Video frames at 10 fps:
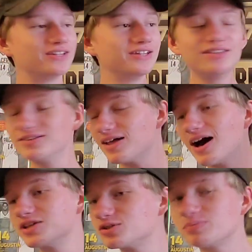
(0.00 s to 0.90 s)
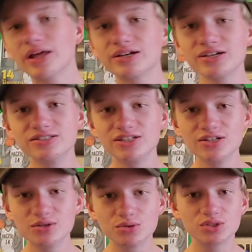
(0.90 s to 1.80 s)
It, the Yzerplan
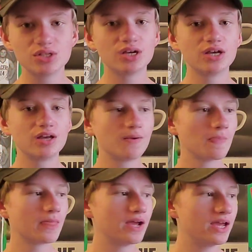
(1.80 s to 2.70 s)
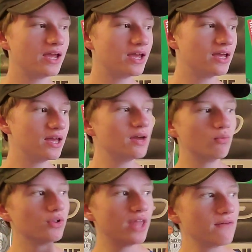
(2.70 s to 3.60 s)
continues. It, it
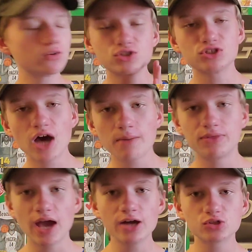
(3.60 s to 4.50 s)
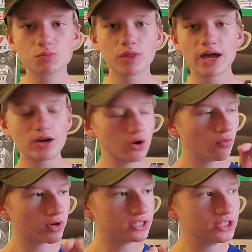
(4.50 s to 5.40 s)
will never stop. The Yzerplan
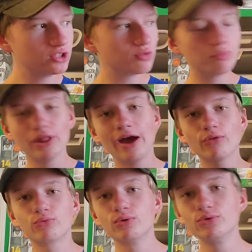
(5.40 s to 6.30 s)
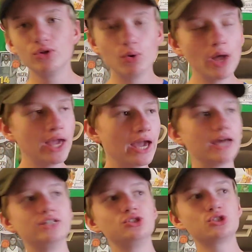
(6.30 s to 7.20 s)
will continue to plow through you
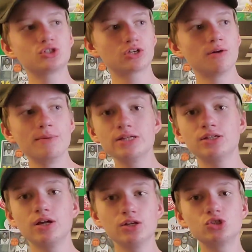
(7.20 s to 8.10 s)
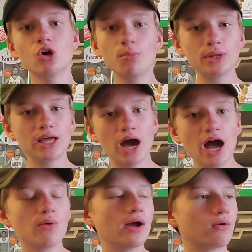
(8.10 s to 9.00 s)
and just commit so many
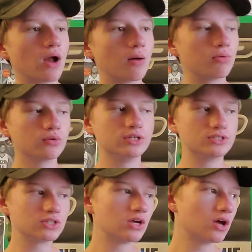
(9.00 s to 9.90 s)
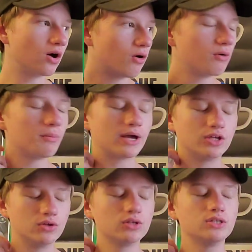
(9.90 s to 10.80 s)
highway robberies. Oh my
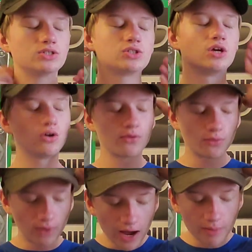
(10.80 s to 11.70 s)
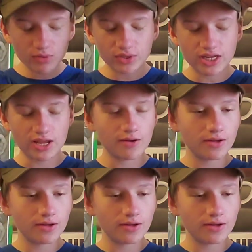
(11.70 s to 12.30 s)
goodness. The robbery